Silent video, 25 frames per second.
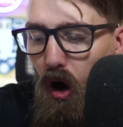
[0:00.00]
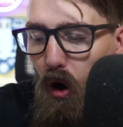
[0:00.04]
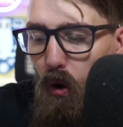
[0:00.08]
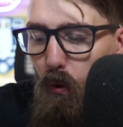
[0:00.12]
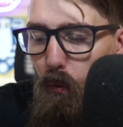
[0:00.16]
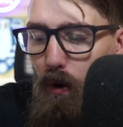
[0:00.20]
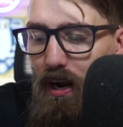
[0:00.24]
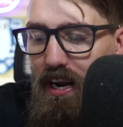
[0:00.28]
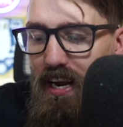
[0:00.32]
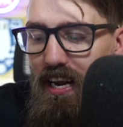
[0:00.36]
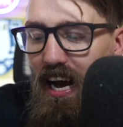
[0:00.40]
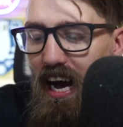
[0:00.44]

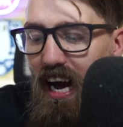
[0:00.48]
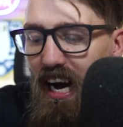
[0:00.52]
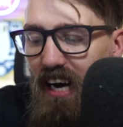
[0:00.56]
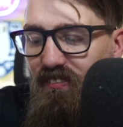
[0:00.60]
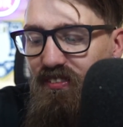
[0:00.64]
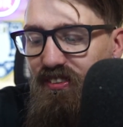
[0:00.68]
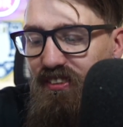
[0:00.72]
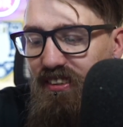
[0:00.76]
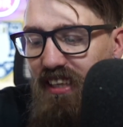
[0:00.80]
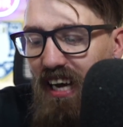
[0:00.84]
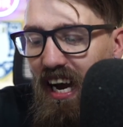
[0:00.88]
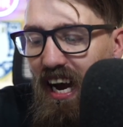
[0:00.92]
We
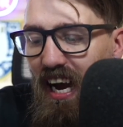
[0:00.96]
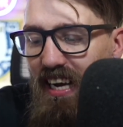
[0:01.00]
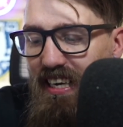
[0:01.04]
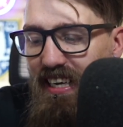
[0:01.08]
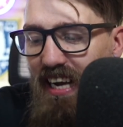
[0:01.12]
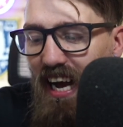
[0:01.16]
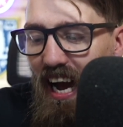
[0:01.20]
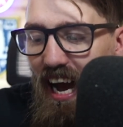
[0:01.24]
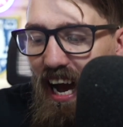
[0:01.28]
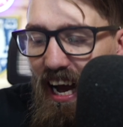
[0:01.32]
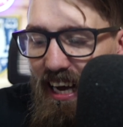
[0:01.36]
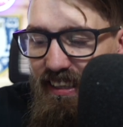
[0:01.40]
have signed
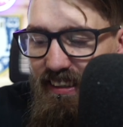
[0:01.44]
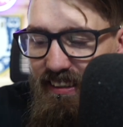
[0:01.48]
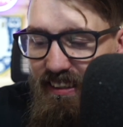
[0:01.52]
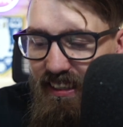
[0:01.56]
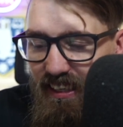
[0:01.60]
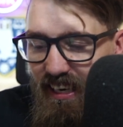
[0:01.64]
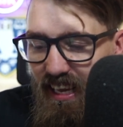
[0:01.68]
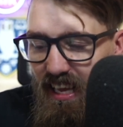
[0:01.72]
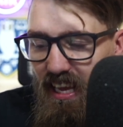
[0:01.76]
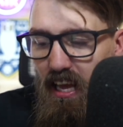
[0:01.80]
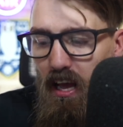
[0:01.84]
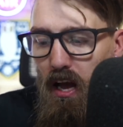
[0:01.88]

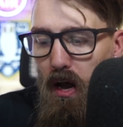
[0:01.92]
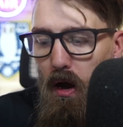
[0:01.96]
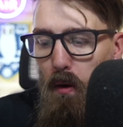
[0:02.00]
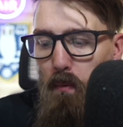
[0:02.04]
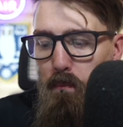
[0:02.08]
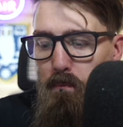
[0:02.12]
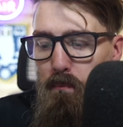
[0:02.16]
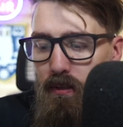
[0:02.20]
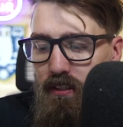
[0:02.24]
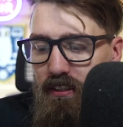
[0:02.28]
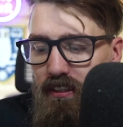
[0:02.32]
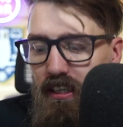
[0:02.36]
Anthony
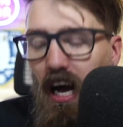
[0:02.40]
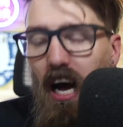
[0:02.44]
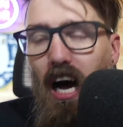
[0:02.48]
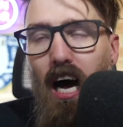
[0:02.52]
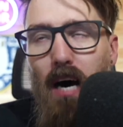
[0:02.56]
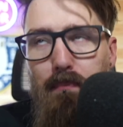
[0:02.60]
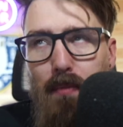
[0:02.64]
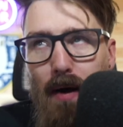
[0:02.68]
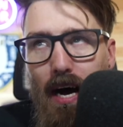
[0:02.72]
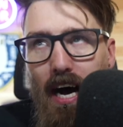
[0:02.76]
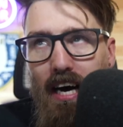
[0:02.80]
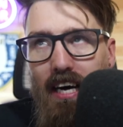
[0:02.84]

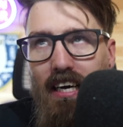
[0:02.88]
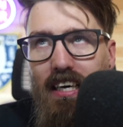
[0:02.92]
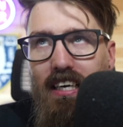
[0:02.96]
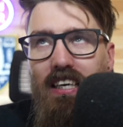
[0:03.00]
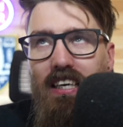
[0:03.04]
Musaba.